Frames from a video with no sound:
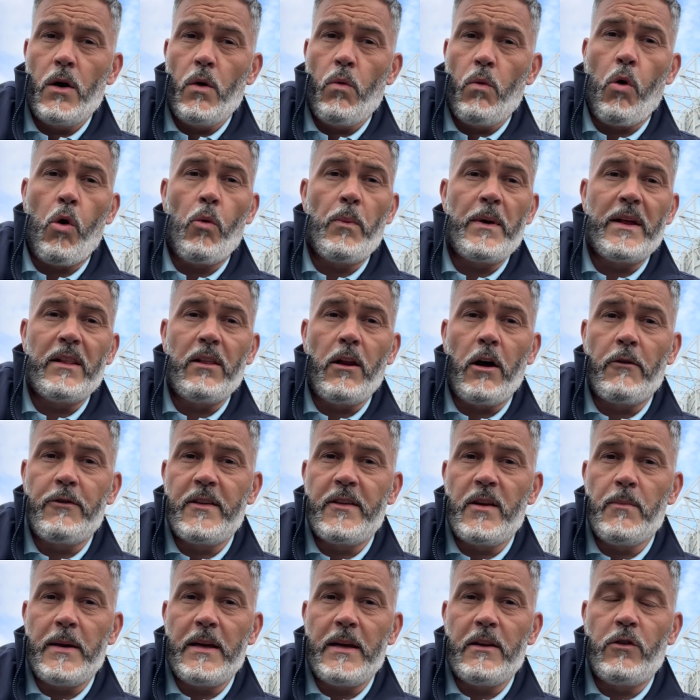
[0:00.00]
what we love
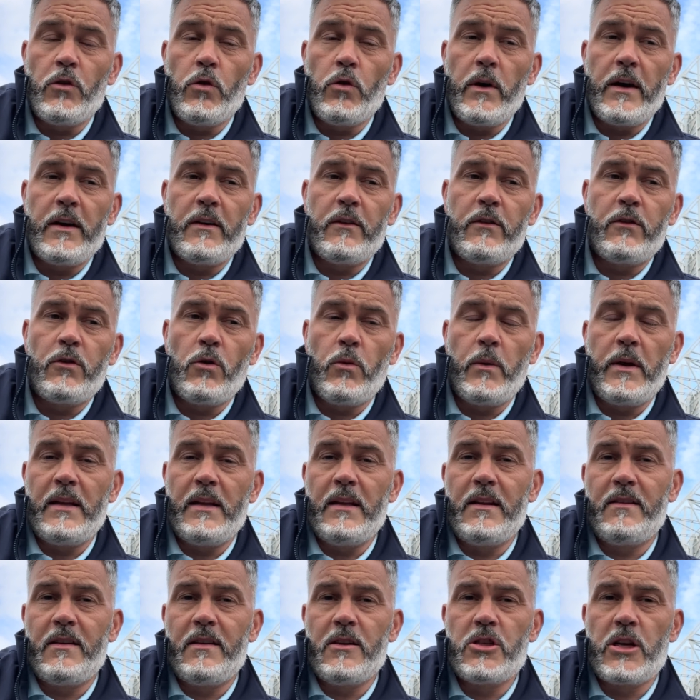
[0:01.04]
to be doing, so we
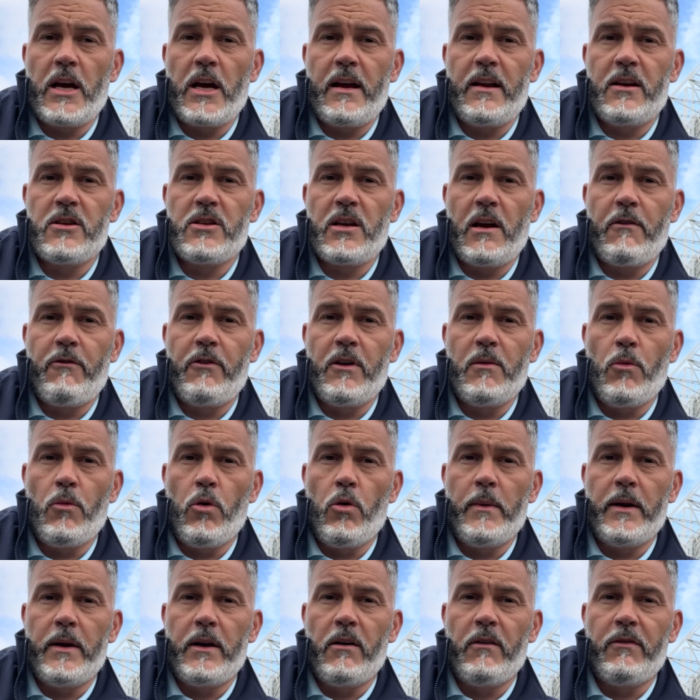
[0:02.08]
need to cherish every
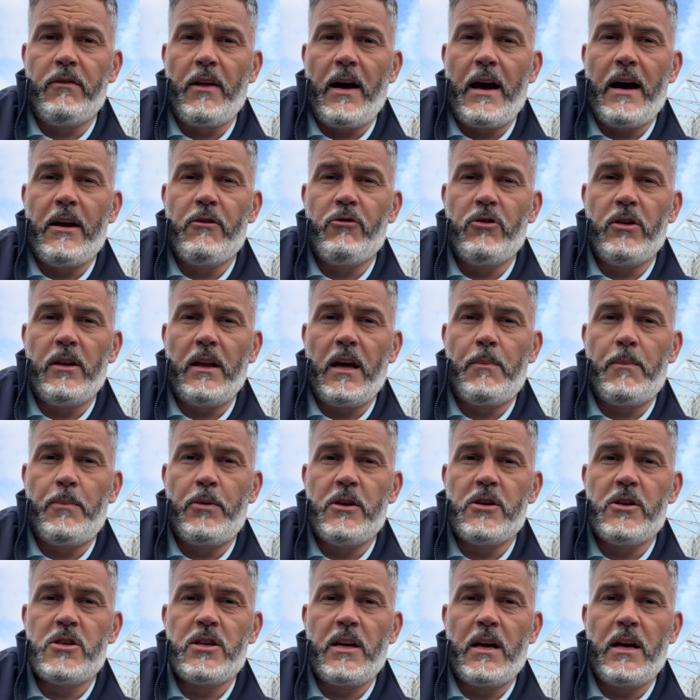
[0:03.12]
moment of that and really
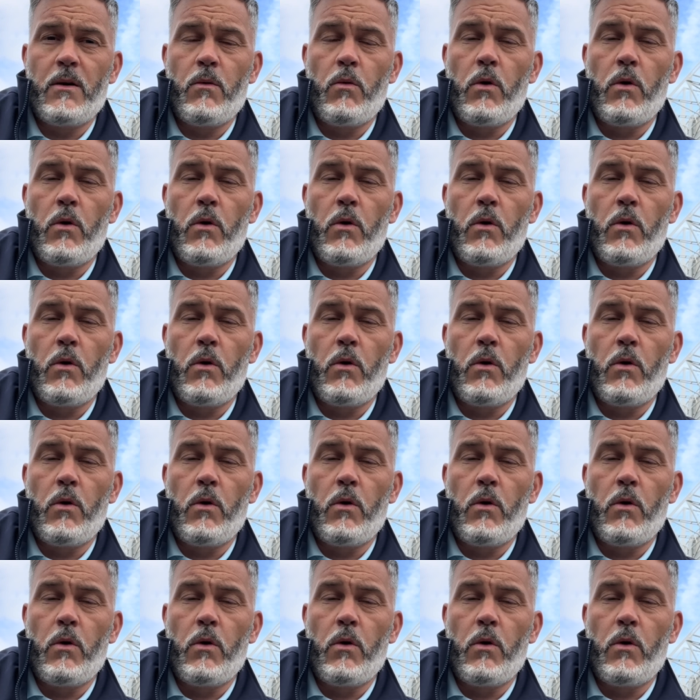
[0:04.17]
appreciate,